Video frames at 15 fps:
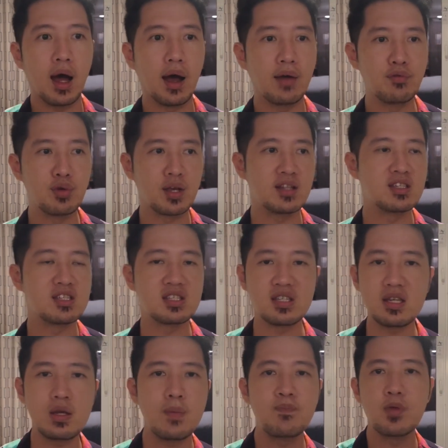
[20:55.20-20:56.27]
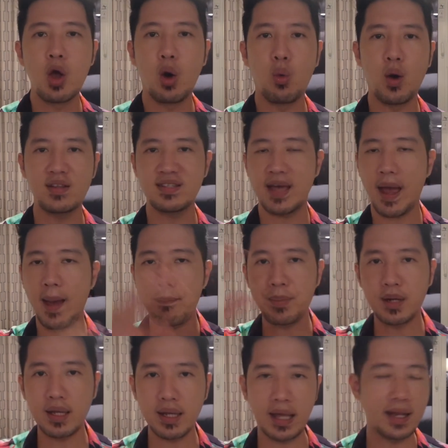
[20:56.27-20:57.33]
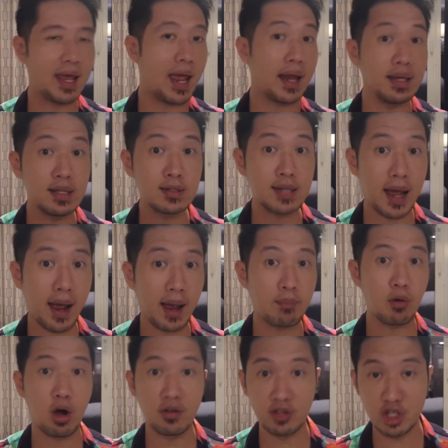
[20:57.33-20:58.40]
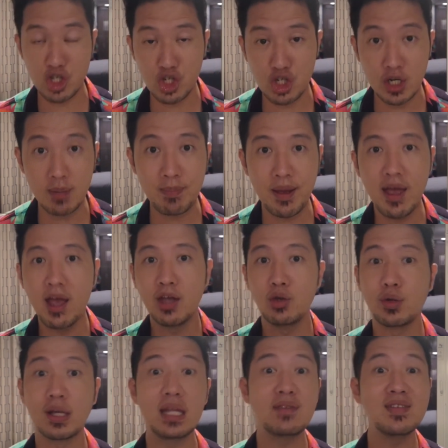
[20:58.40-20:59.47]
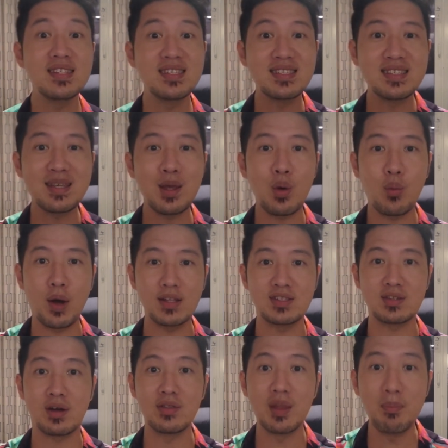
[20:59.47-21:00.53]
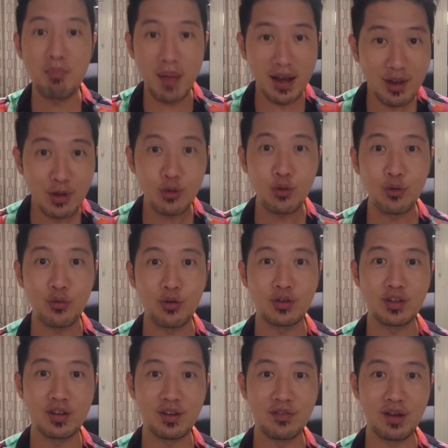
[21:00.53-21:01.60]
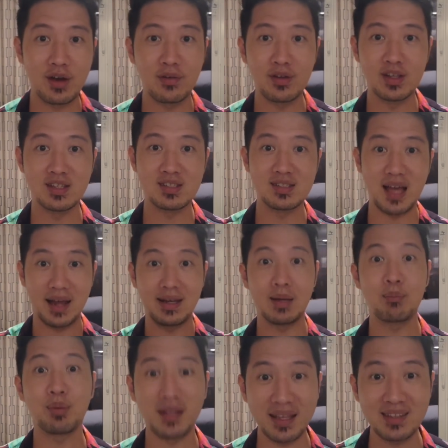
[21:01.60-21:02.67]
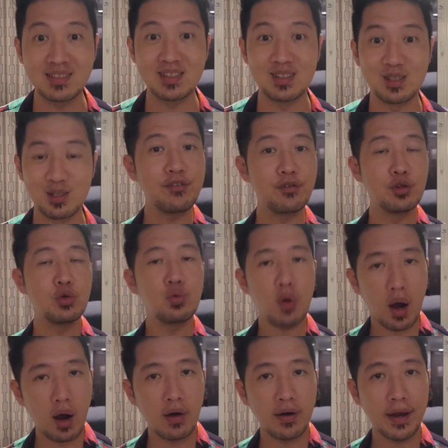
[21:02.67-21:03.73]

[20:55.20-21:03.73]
You can see what's happening at any time on the ship. You can even see what's on the menu for the various dining places. If you are